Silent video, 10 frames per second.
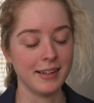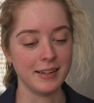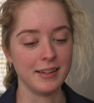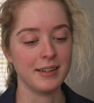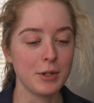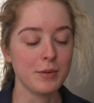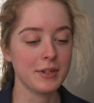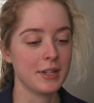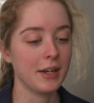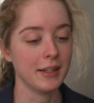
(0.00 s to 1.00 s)
and you
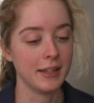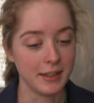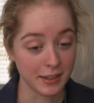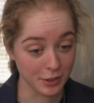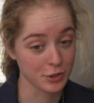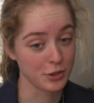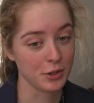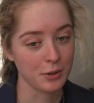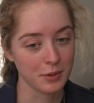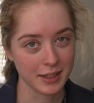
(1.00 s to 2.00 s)
can tell in the
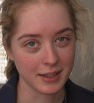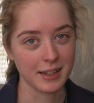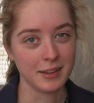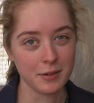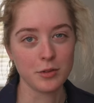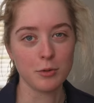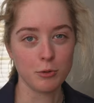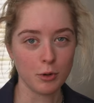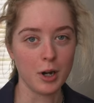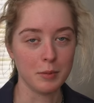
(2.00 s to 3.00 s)
show that like there's some
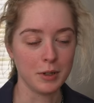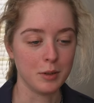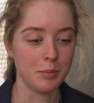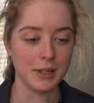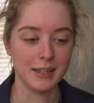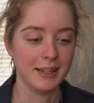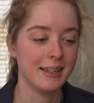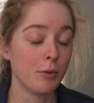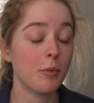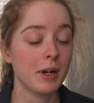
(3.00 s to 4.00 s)
drama,
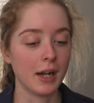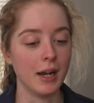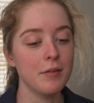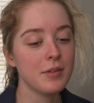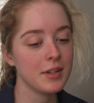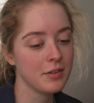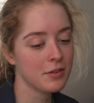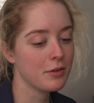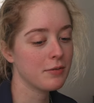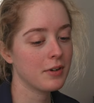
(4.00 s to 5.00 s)
but from what I've seen
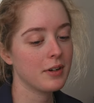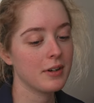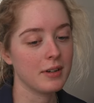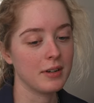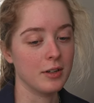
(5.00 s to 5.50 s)
so far,